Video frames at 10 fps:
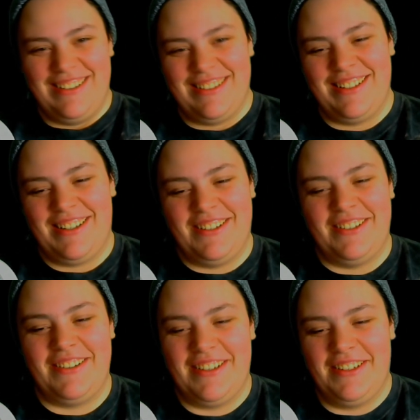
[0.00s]

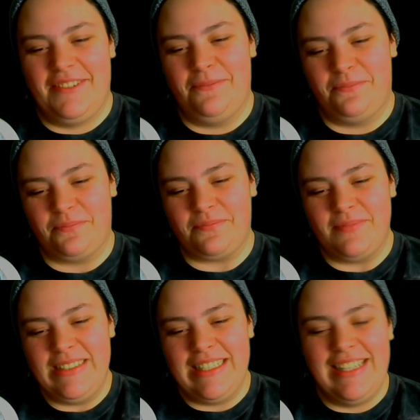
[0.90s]
So
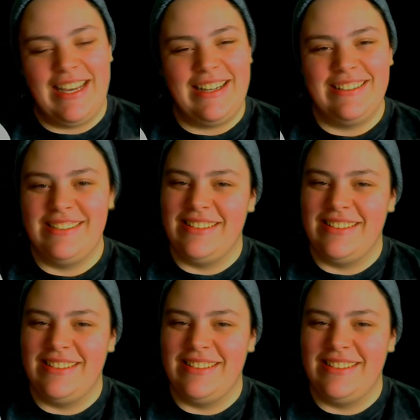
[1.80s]
yeah,